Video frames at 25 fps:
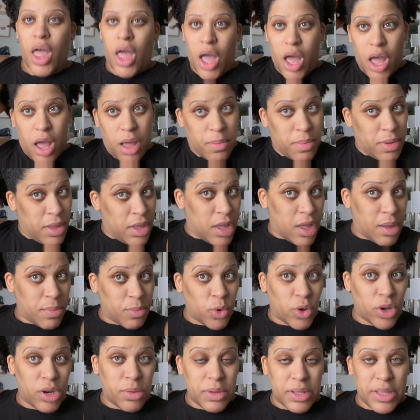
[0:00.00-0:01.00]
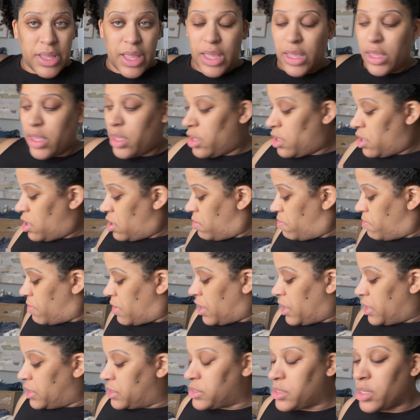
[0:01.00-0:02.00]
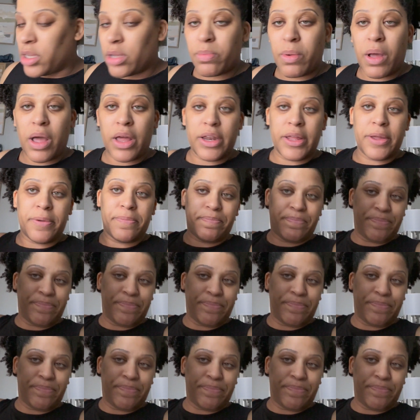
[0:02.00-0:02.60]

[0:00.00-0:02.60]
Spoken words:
I'm going to be taking my silk bonnet